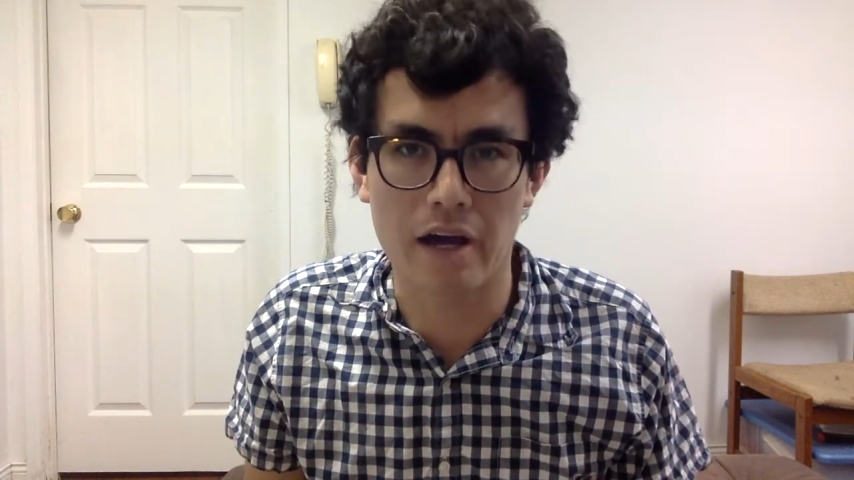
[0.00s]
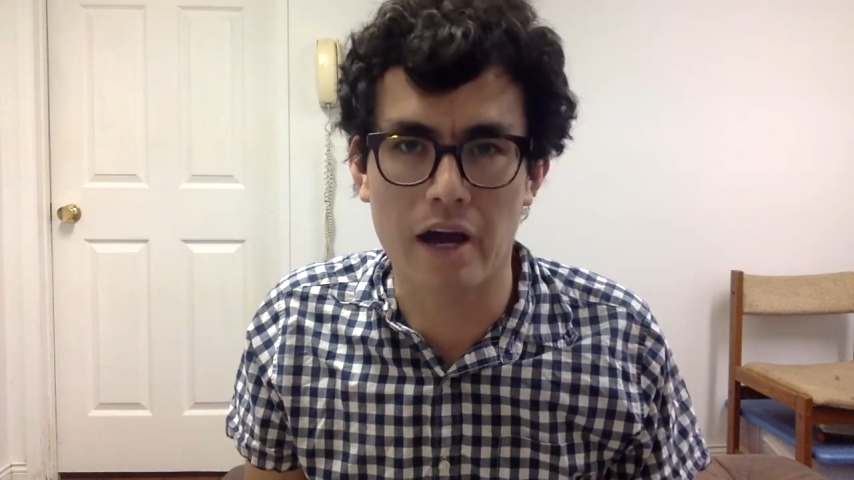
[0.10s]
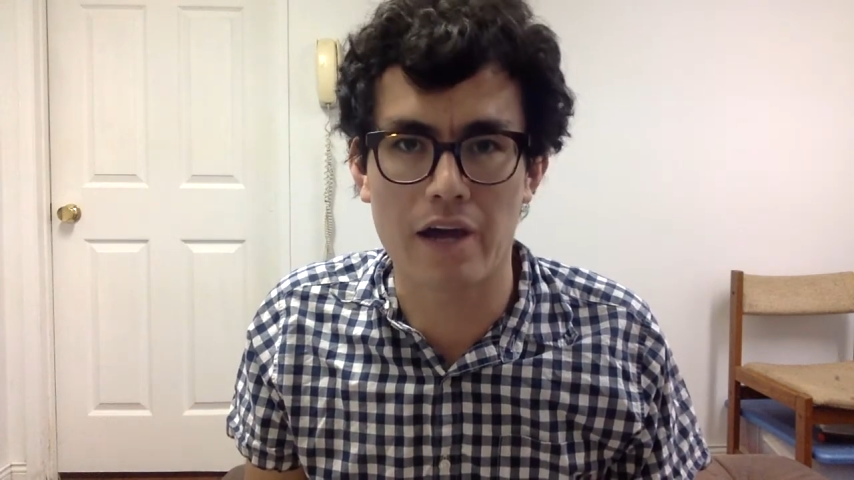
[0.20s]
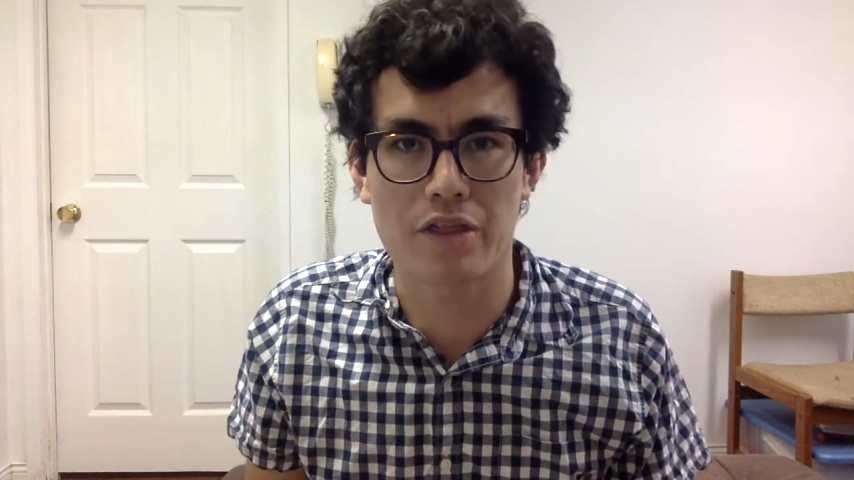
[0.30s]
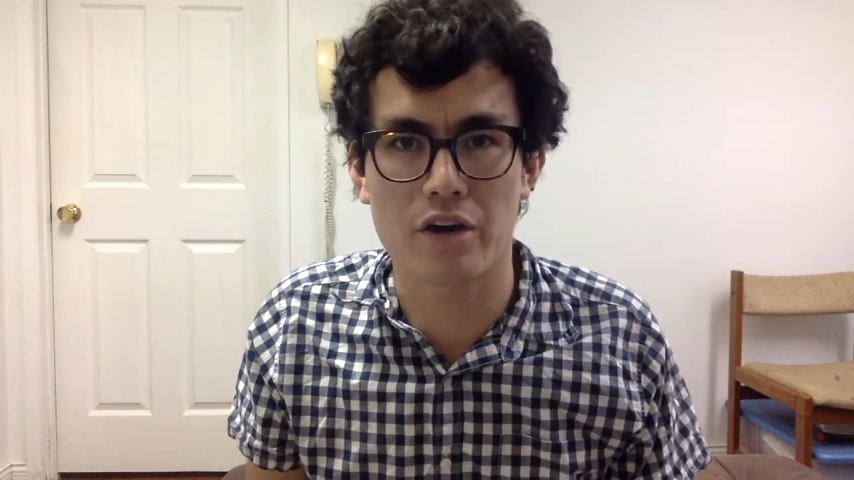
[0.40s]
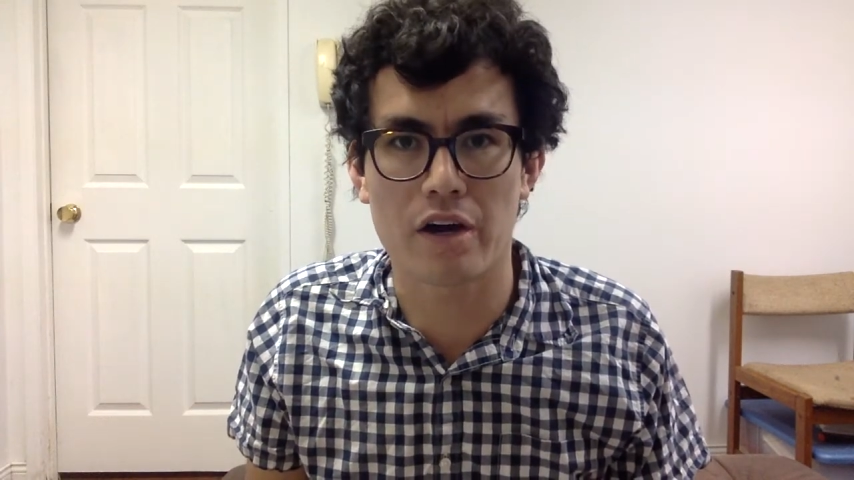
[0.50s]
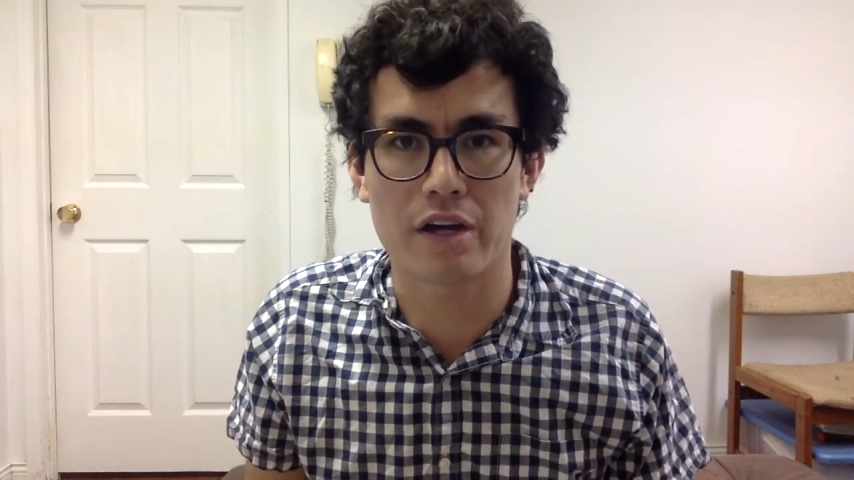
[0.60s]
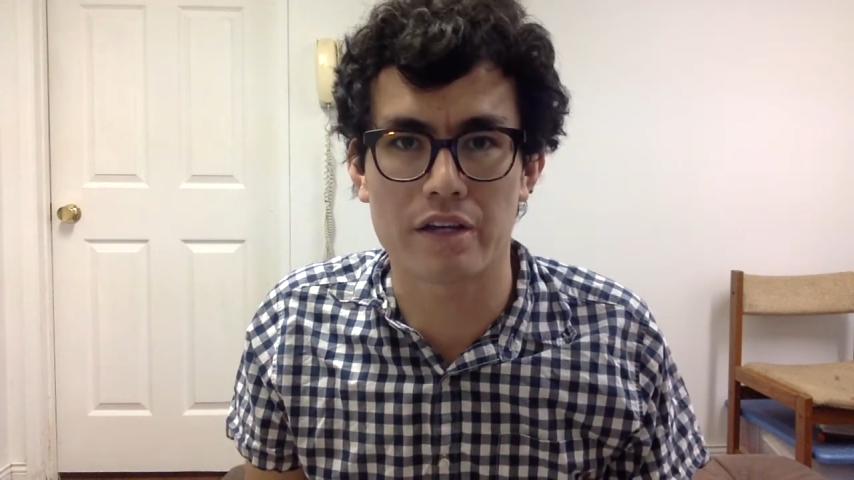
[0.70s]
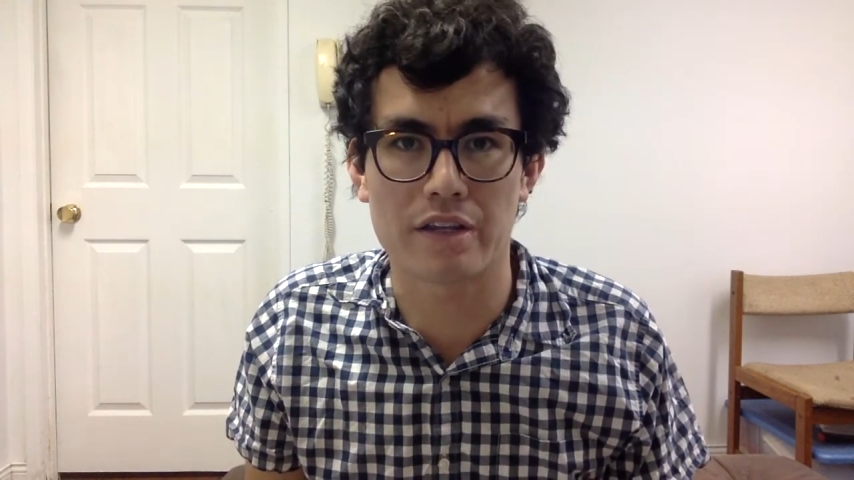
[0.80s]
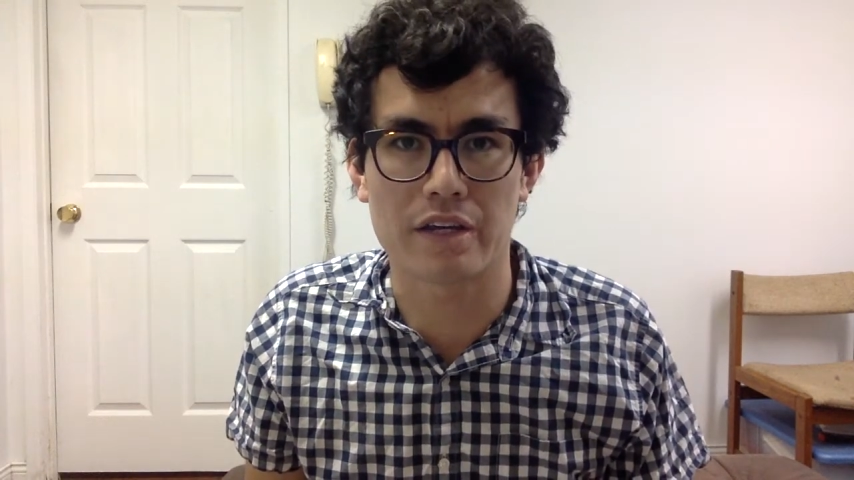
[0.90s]
I thought
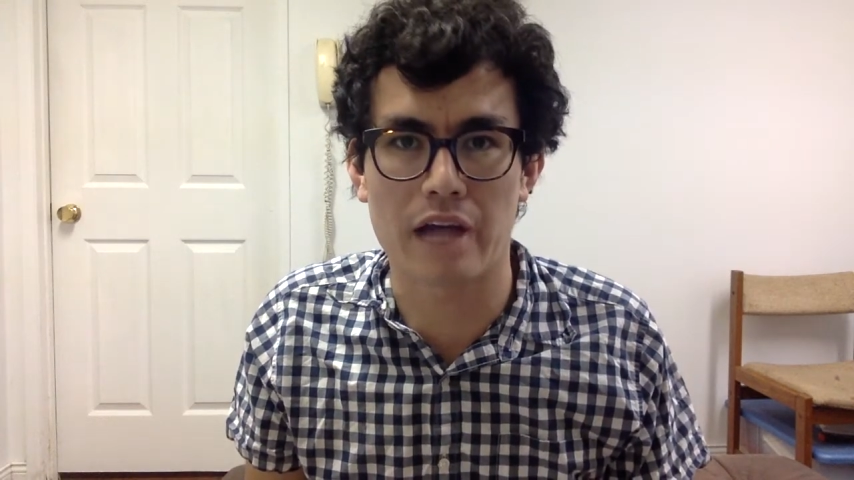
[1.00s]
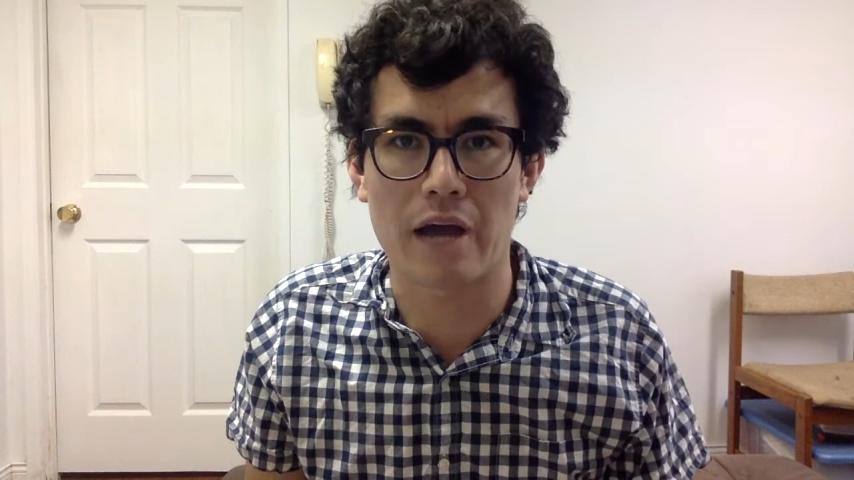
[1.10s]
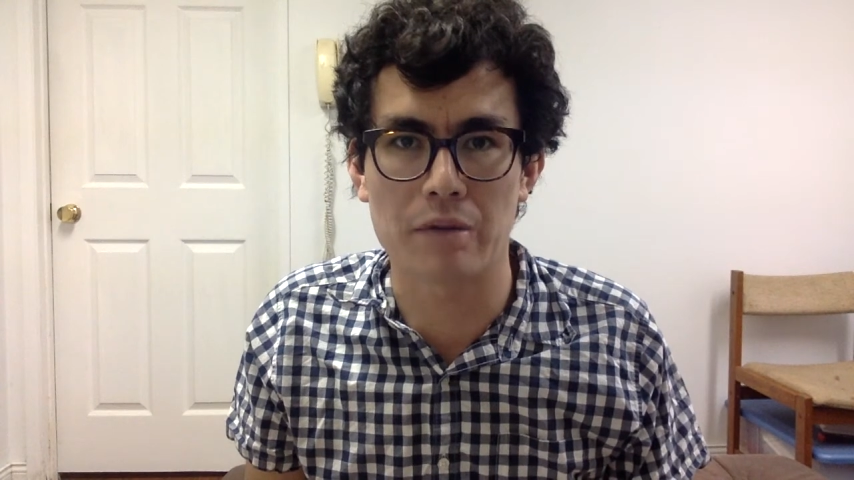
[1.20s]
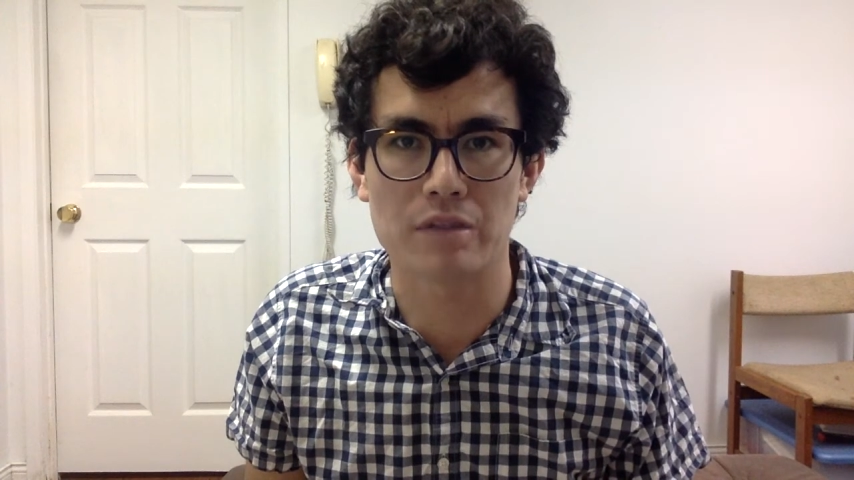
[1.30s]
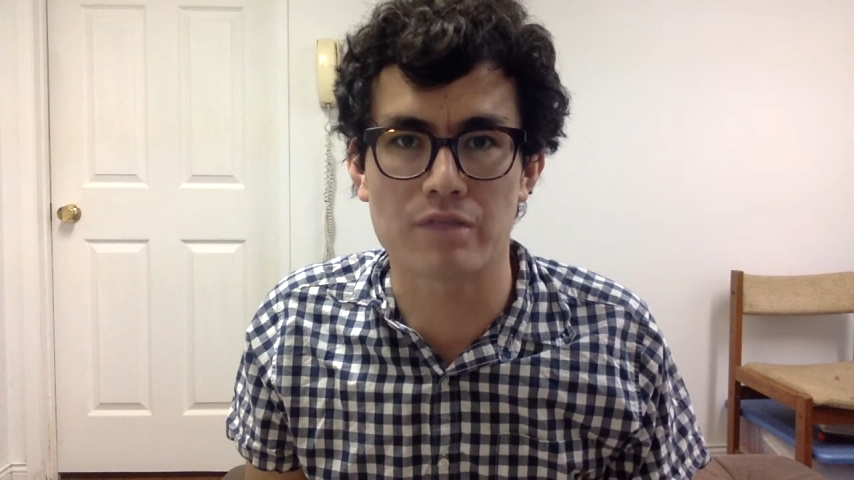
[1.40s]
that I was